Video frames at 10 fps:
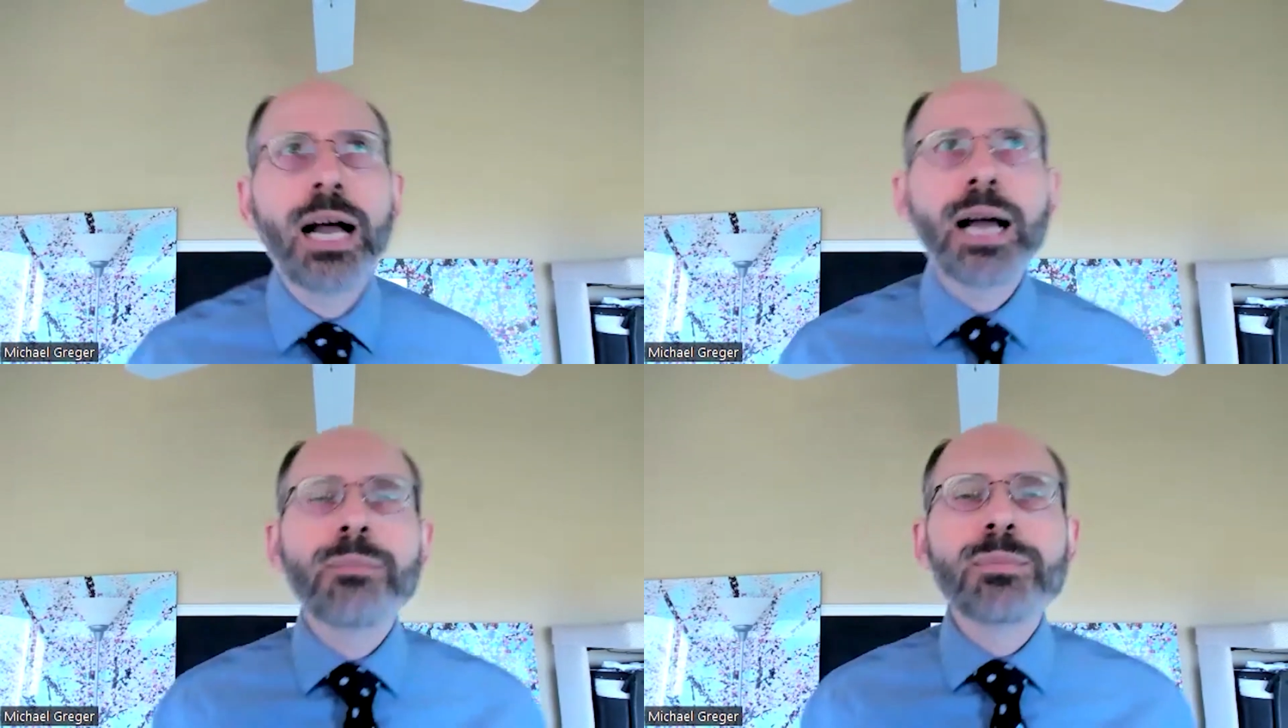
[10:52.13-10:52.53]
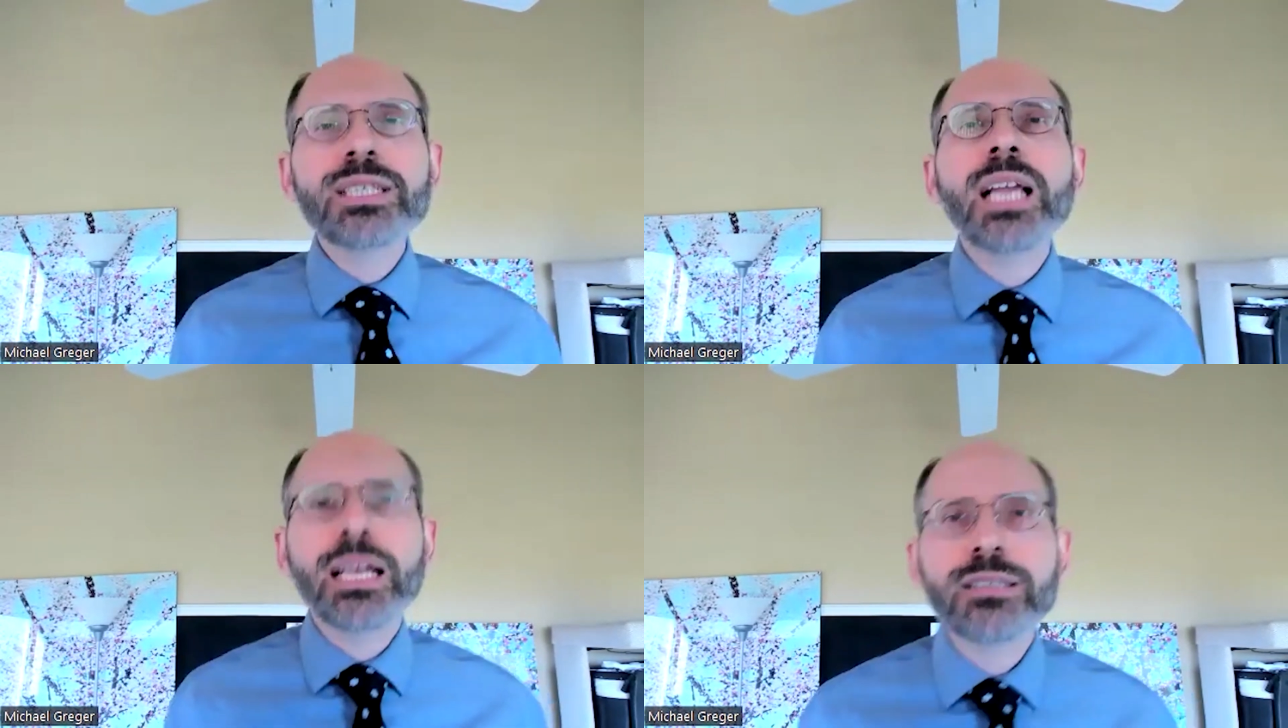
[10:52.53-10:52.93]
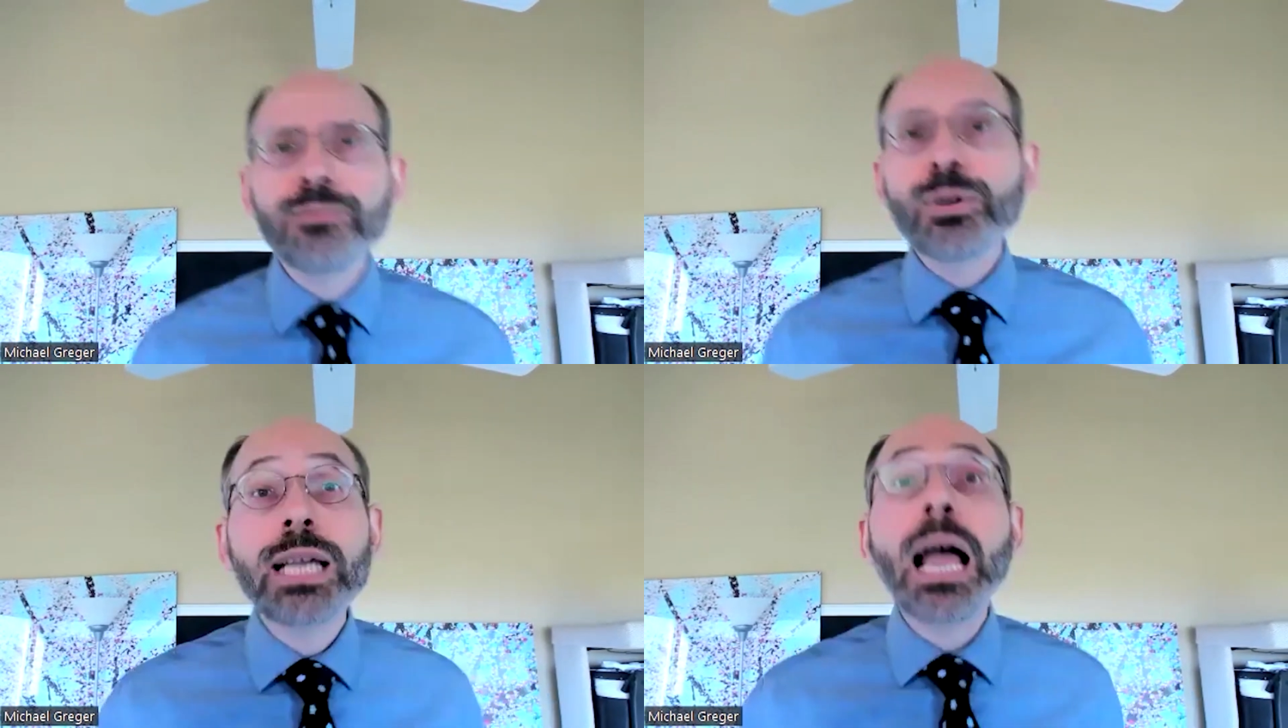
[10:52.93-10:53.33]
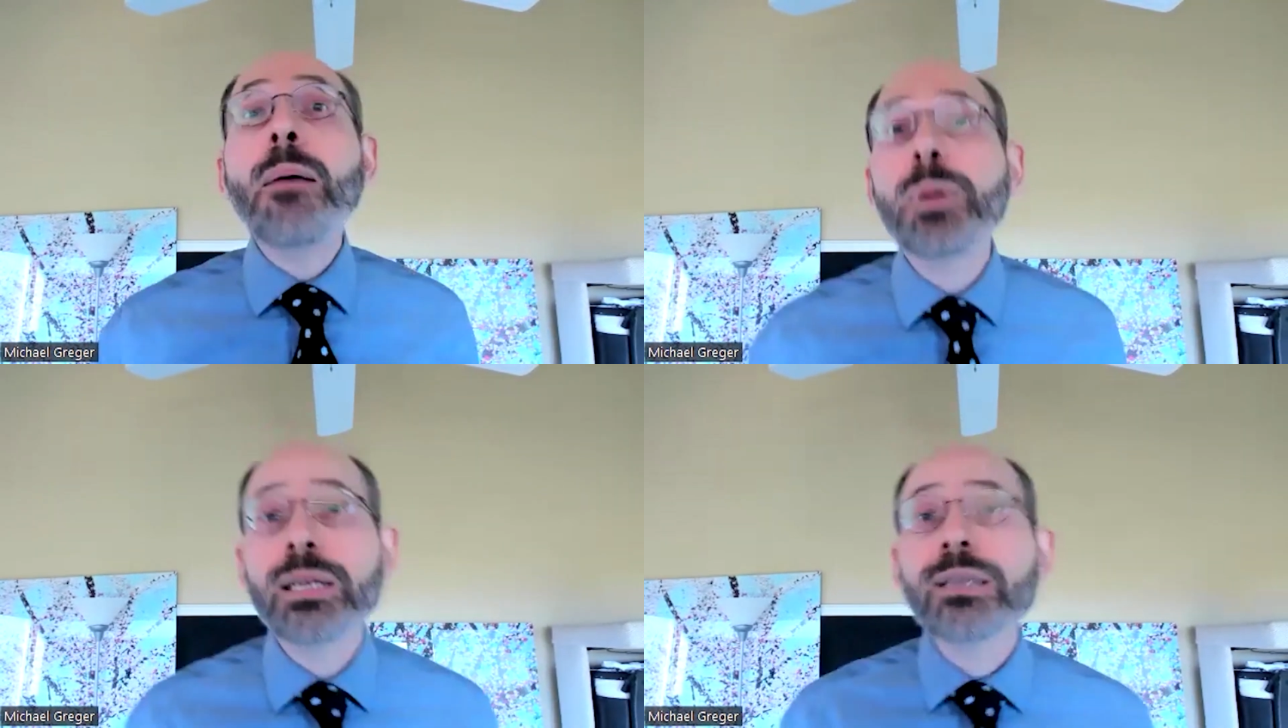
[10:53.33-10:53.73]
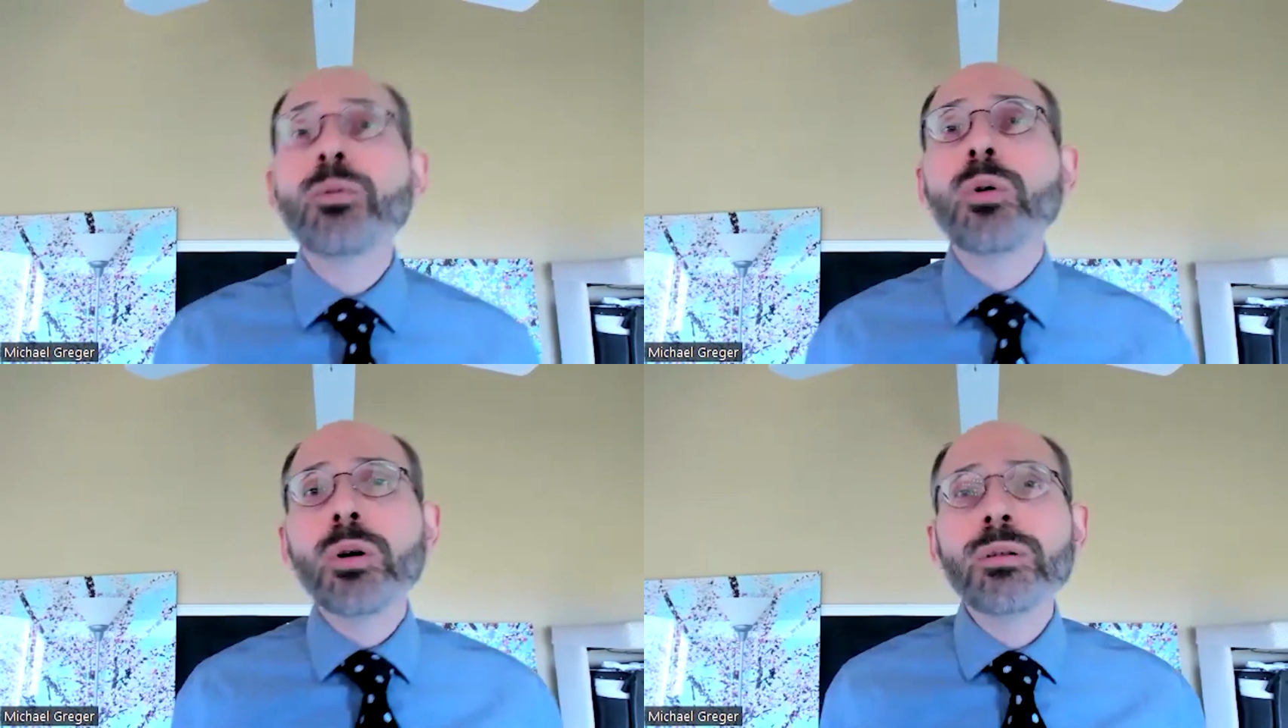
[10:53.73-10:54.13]
sense of what's happening in the
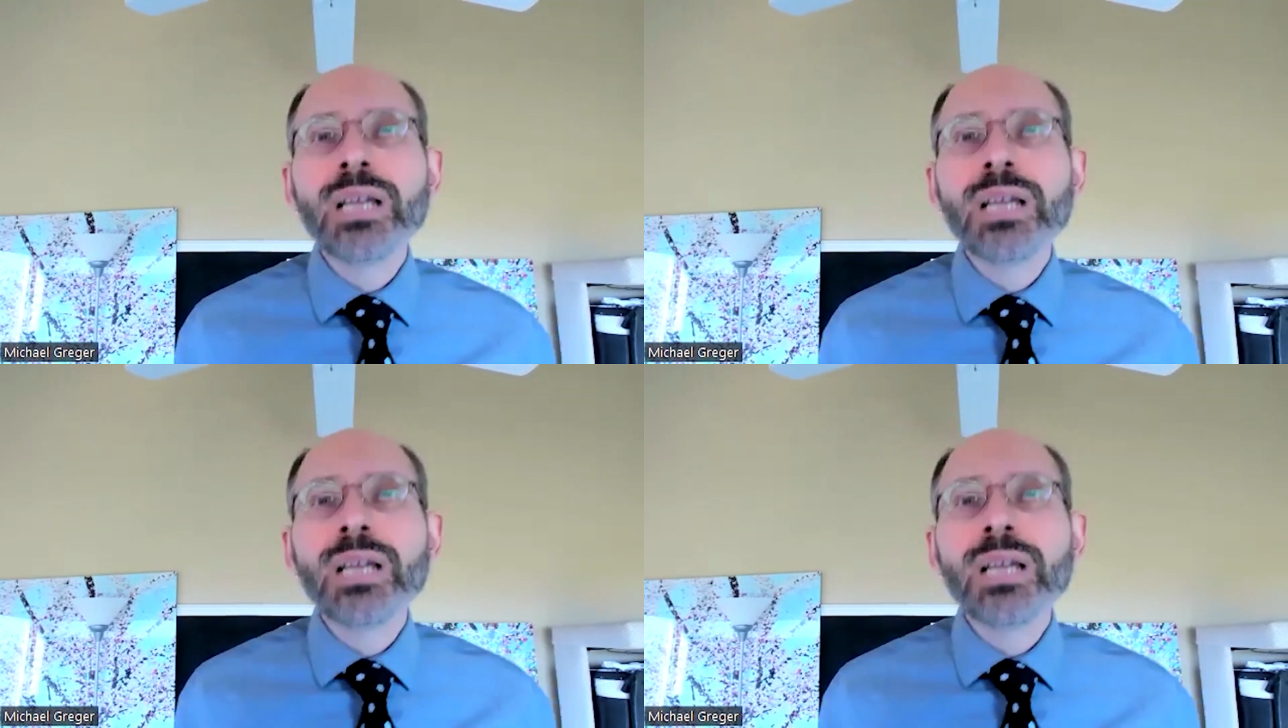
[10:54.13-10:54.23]
world.